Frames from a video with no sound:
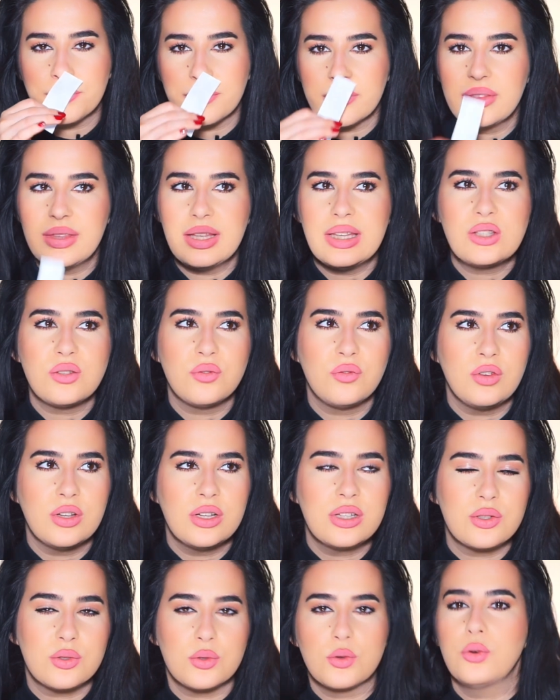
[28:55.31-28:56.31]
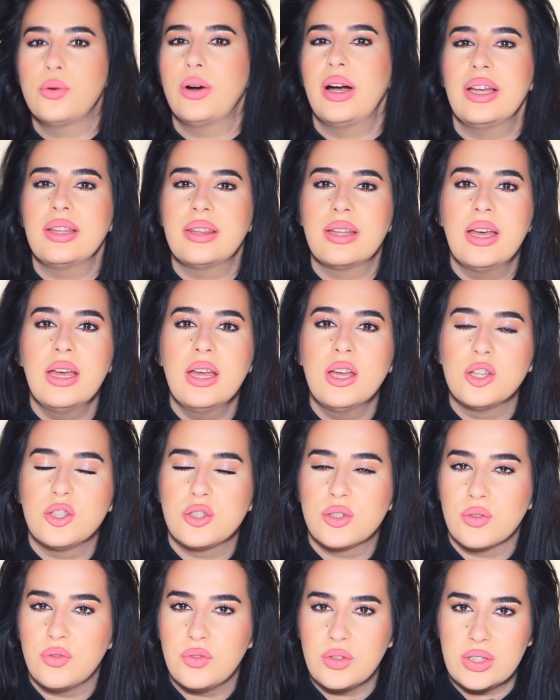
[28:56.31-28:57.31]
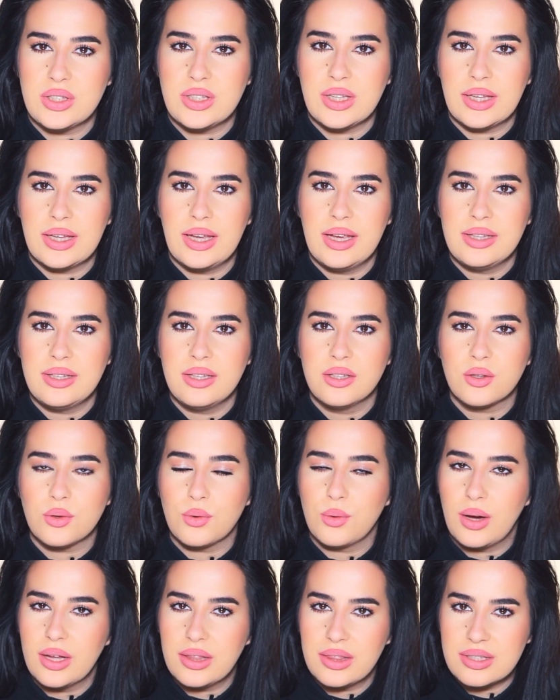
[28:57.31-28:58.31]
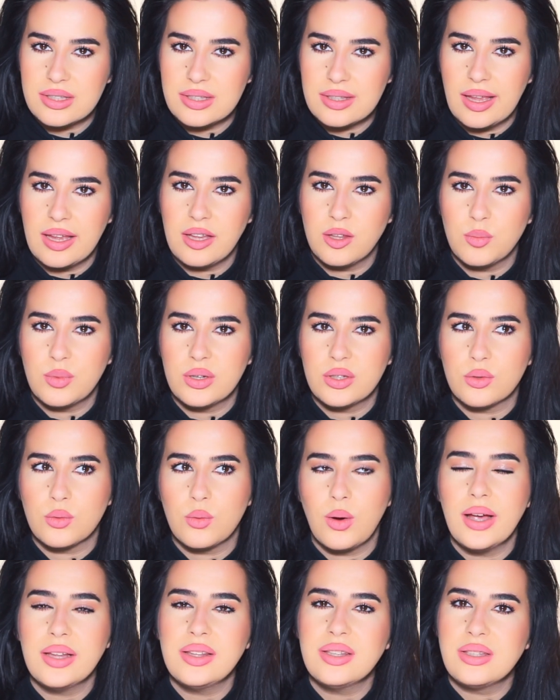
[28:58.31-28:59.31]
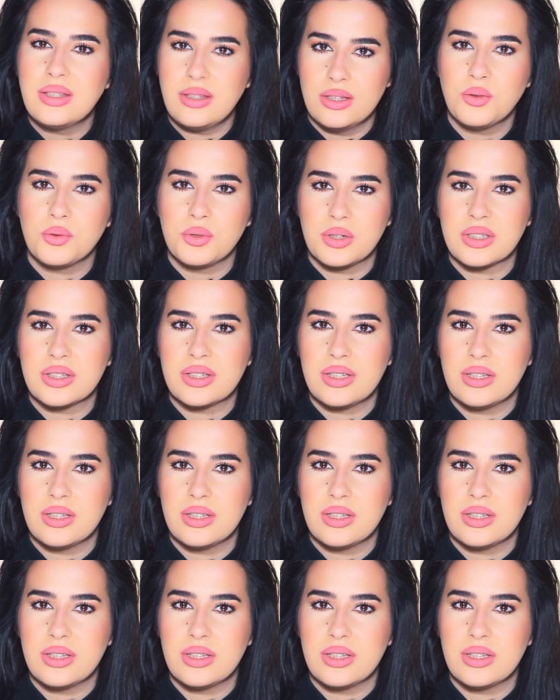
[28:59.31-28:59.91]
this feels quite sophisticated, quite statement, quite serious